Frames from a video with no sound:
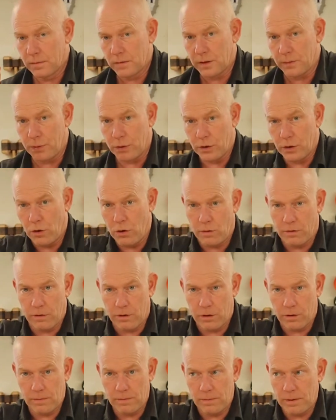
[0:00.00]
to put
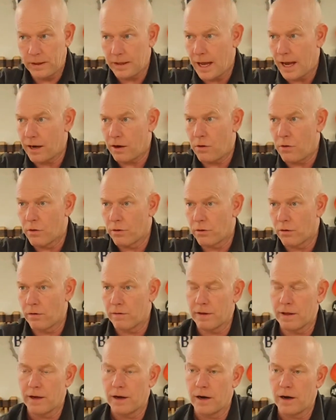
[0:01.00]
over in that corner
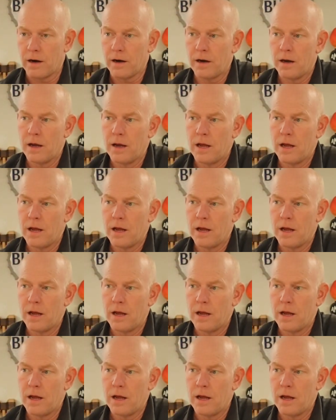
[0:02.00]
over there.